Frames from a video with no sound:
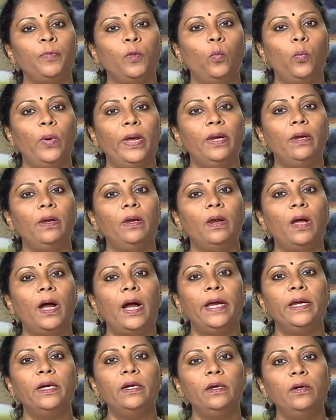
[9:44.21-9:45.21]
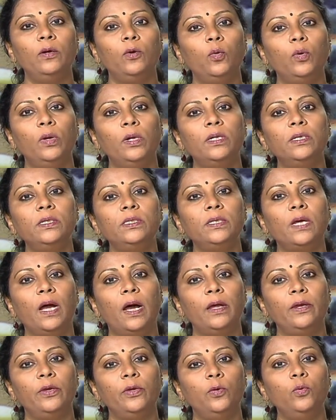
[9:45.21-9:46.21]
when iron rollers
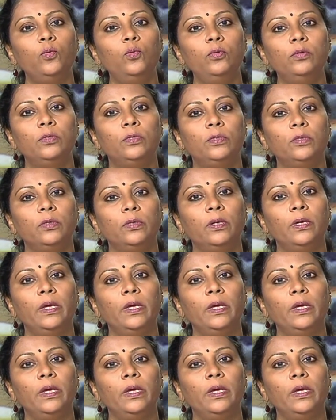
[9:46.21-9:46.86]
are used